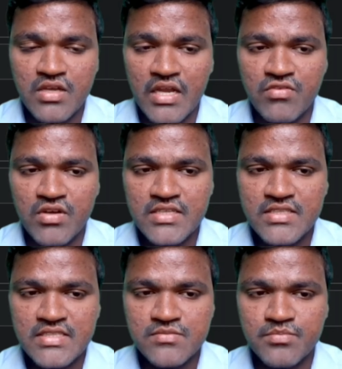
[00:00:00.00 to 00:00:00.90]
converting
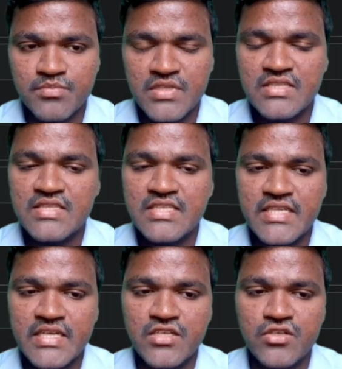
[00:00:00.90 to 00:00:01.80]
this
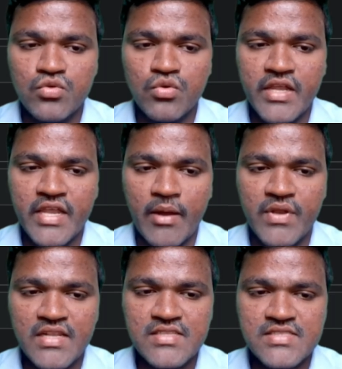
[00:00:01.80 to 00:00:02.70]
3 into
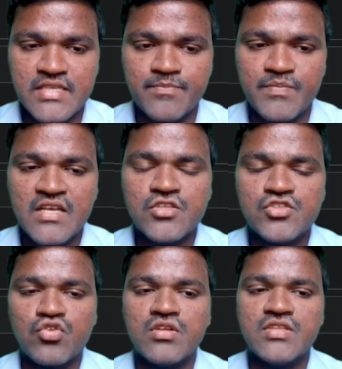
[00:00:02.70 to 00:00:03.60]
capital C.
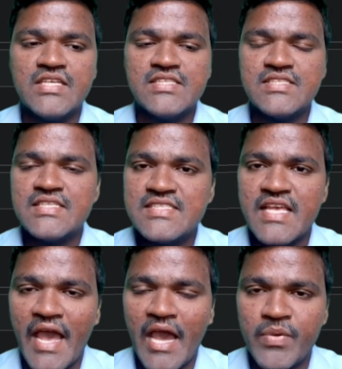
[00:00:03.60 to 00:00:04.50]
So this is
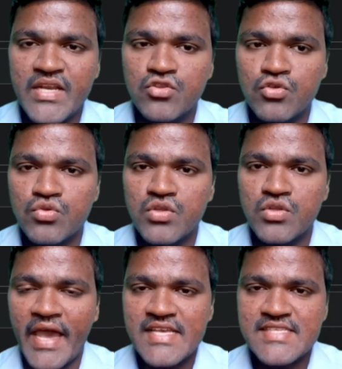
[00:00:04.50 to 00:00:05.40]
happening through the
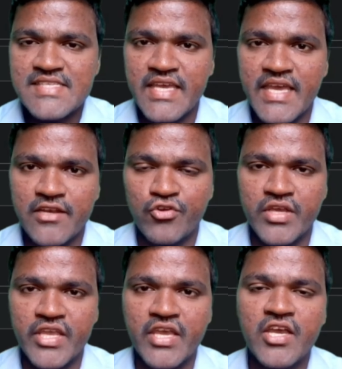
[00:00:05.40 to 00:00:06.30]
ASCII
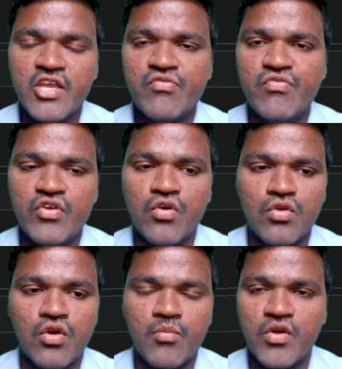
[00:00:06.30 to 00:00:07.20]
encoding. If you don't
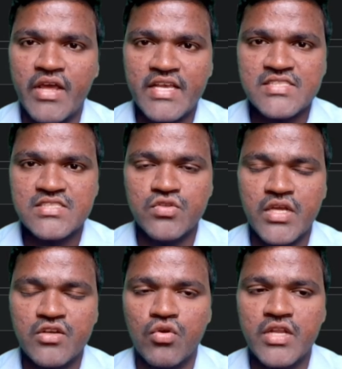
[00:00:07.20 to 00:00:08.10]
know about ASCII
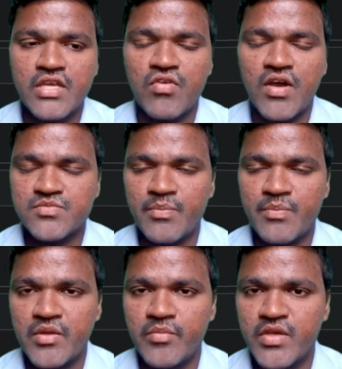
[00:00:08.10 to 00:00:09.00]
encoding, watch my
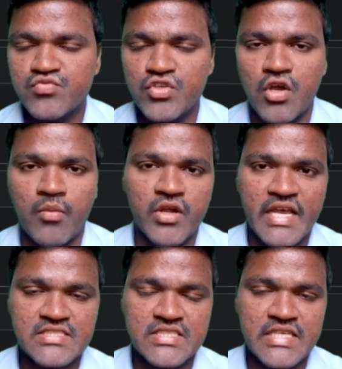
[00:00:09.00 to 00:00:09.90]
previous video about
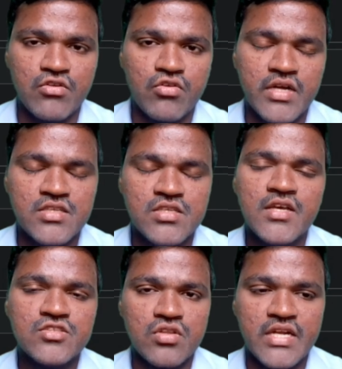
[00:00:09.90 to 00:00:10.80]
ASCII encoding
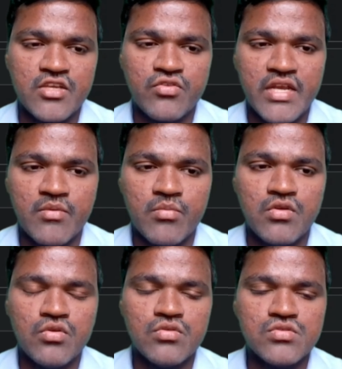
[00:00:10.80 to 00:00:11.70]
so that you can able
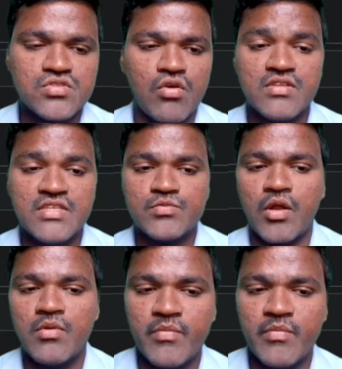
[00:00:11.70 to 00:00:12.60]
to solve this
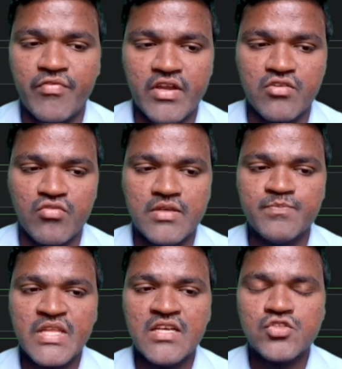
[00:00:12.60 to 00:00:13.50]
problem effectively.
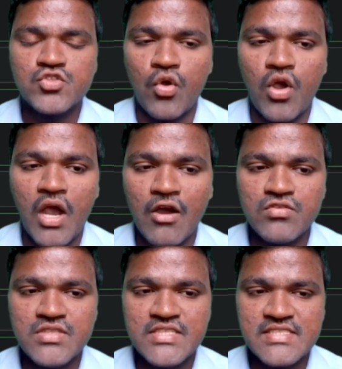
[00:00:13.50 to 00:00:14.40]
So
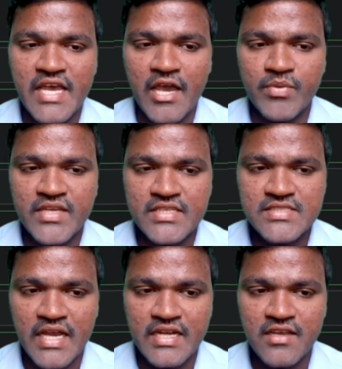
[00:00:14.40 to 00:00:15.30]
how this is happening is
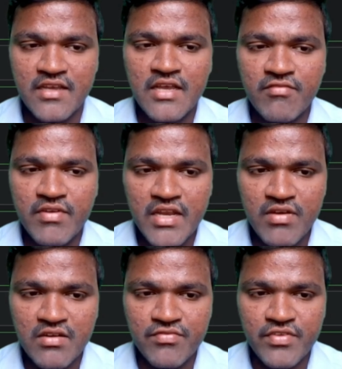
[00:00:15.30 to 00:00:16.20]
that
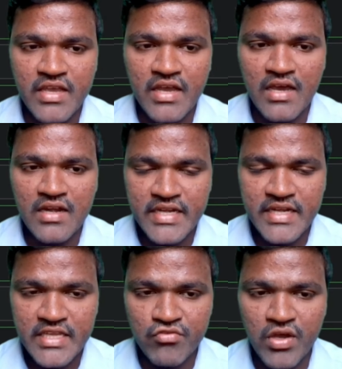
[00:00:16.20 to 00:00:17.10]
whenever we are
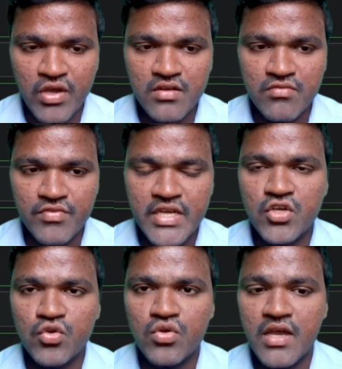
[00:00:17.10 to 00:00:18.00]
getting 1, we need
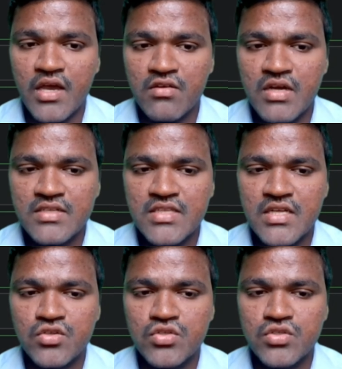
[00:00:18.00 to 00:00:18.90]
to convert
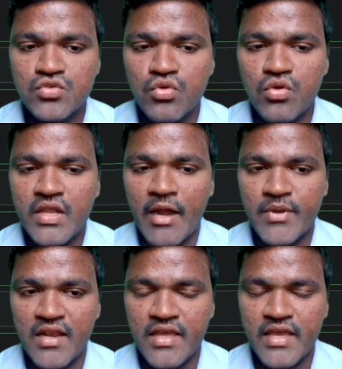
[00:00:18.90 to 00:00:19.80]
that into
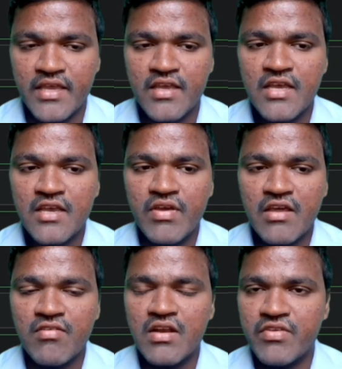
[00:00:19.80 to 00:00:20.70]
capital A.
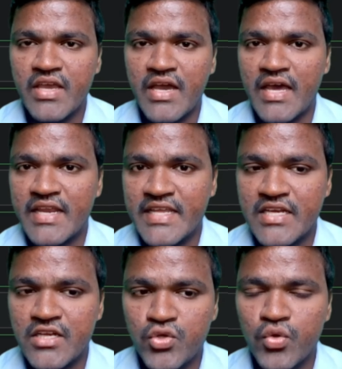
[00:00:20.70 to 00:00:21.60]
Whenever we are
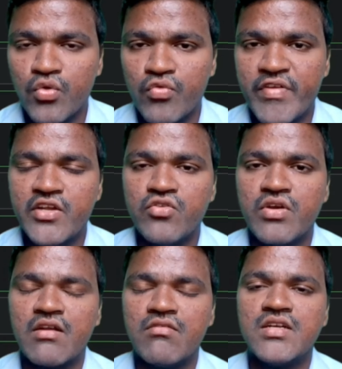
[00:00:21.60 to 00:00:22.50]
getting 2, we need to
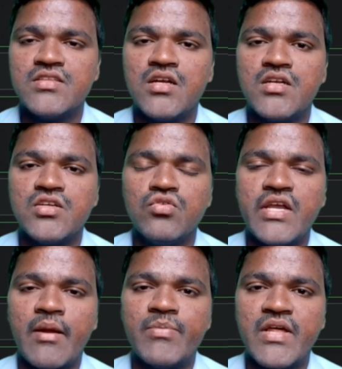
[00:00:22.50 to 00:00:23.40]
convert that into
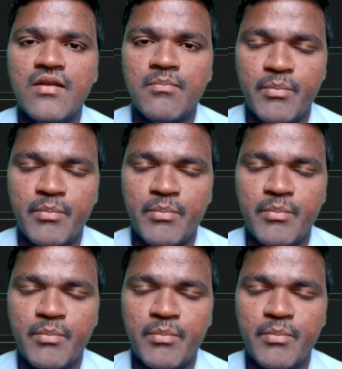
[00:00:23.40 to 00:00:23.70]
capital